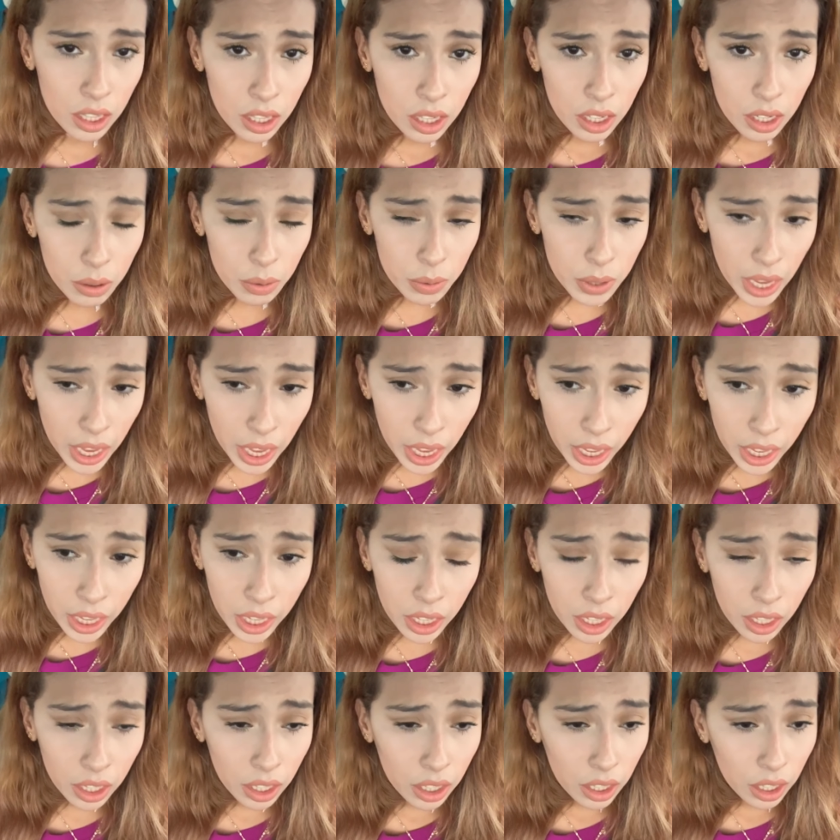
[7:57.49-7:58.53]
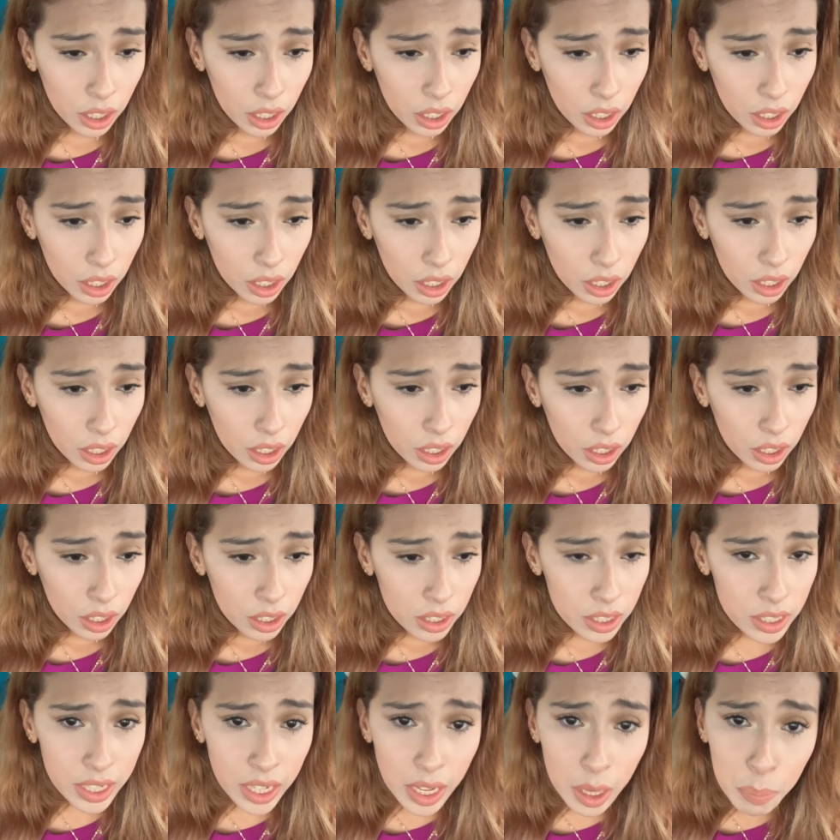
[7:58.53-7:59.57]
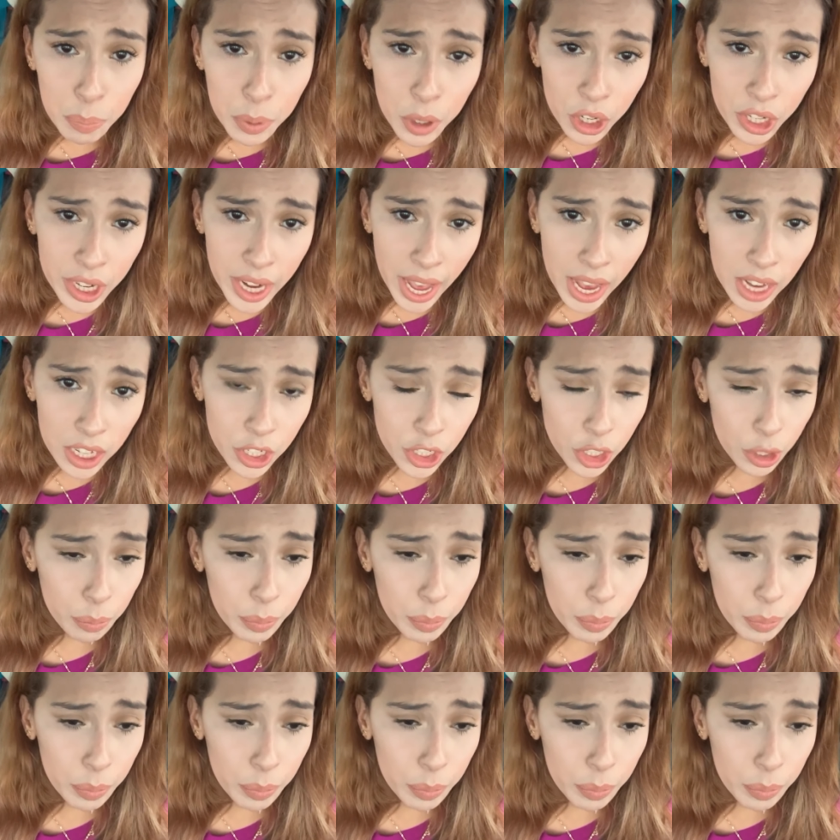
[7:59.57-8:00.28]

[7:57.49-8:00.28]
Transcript: Okay? Tip your Dasher,